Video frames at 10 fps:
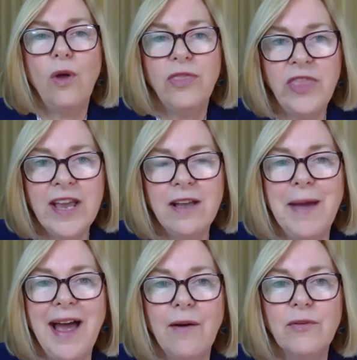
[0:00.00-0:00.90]
Think
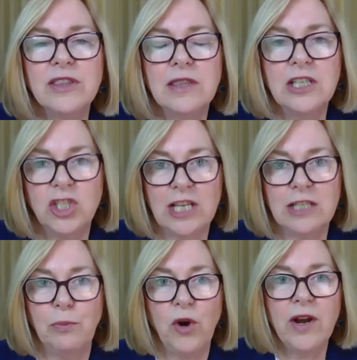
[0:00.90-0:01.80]
about the
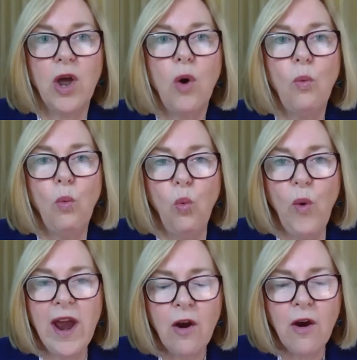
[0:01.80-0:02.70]
chessboard
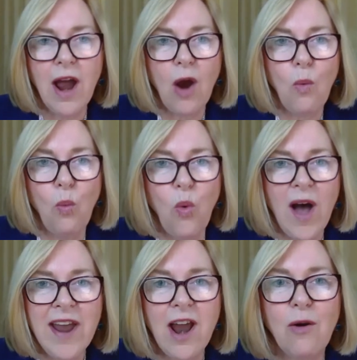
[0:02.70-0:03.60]
where
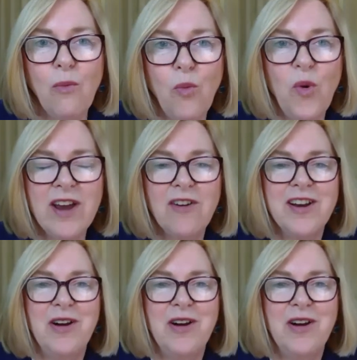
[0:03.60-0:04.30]
what are where